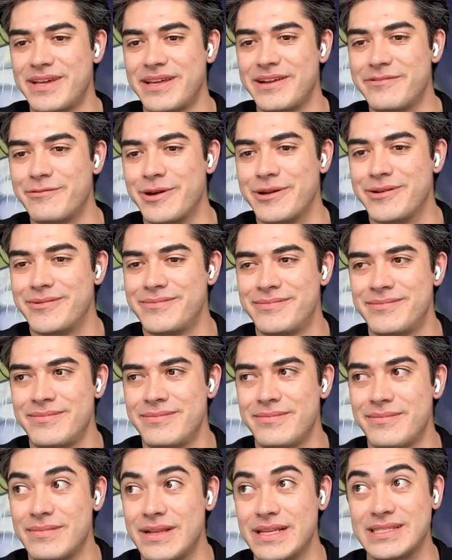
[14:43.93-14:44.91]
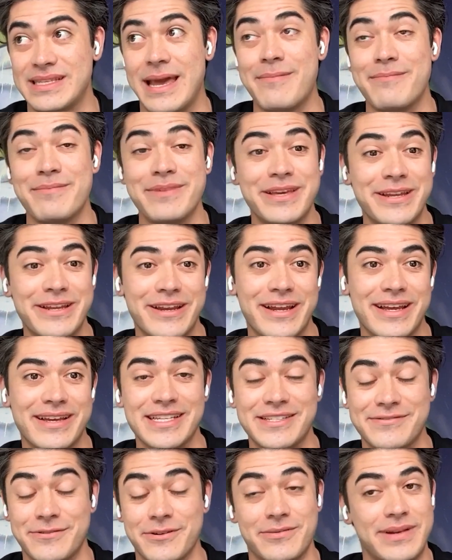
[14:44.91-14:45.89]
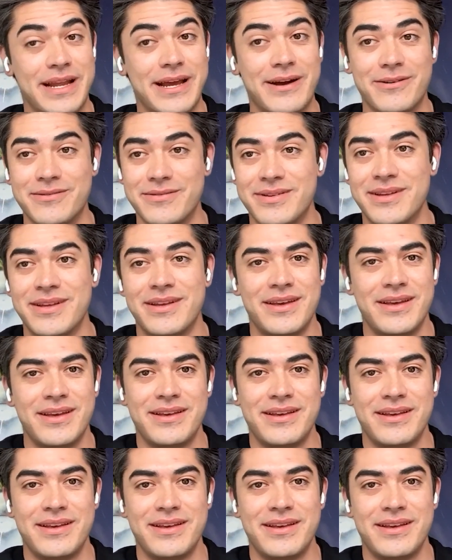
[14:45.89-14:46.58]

kind of what has kept me in it, I guess, for now,